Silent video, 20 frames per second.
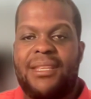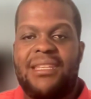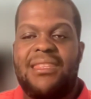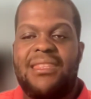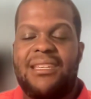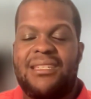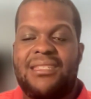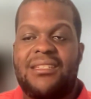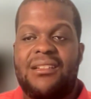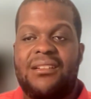then
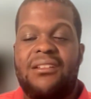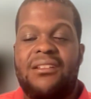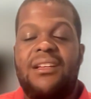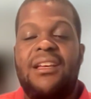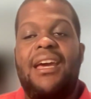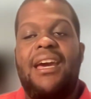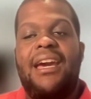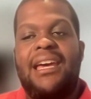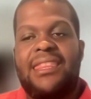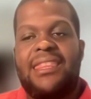there's still
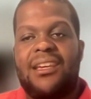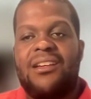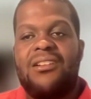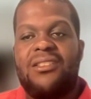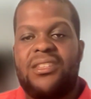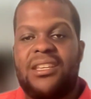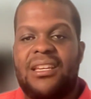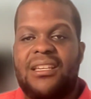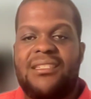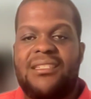ethical
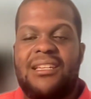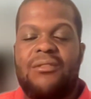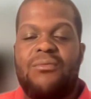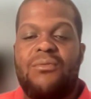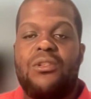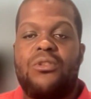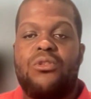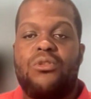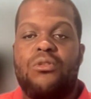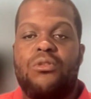things that we
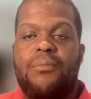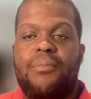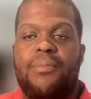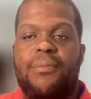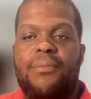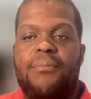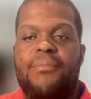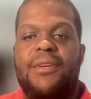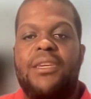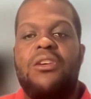do
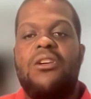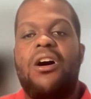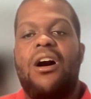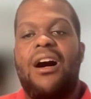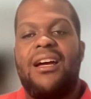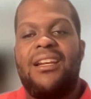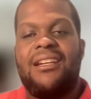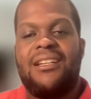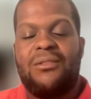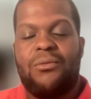
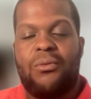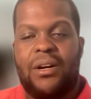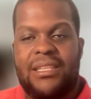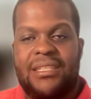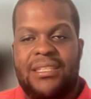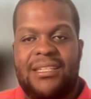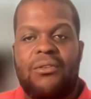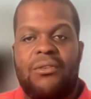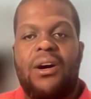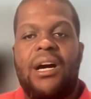beyond what's
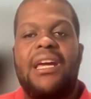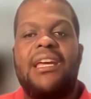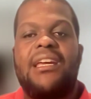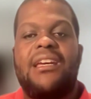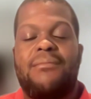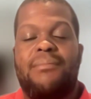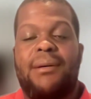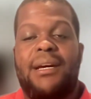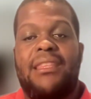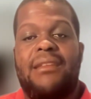
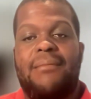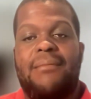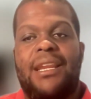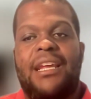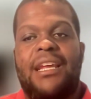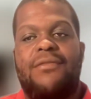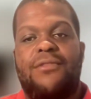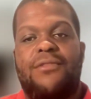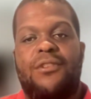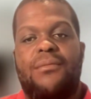required by the
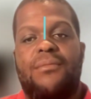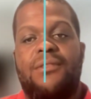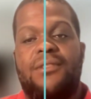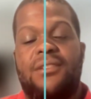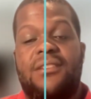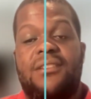platform.